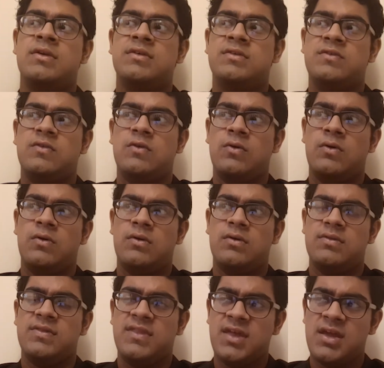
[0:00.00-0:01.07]
So
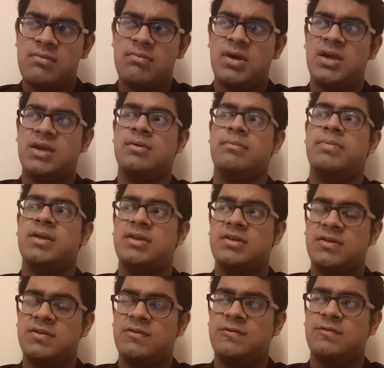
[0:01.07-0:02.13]
then my
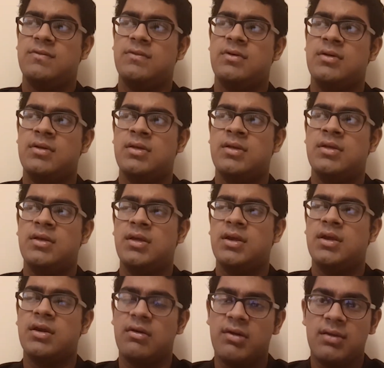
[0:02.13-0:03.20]
competitive
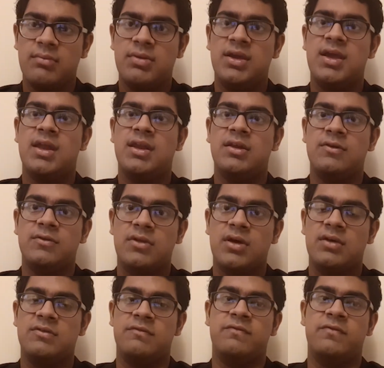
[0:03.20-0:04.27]
career began in
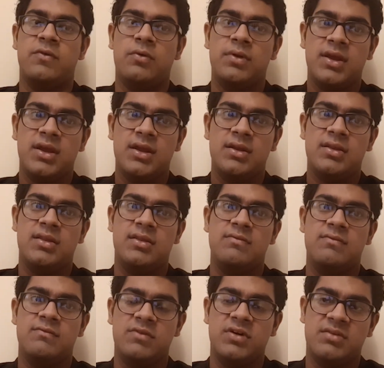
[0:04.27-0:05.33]

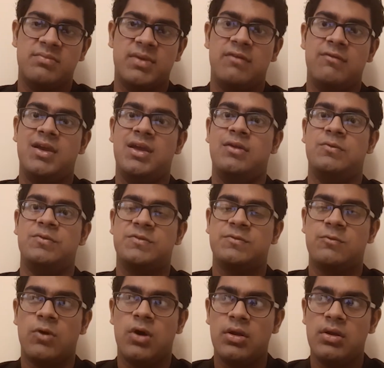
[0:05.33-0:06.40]
2014, worked my way into
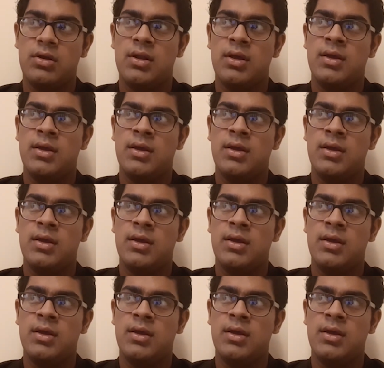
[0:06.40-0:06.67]
squad,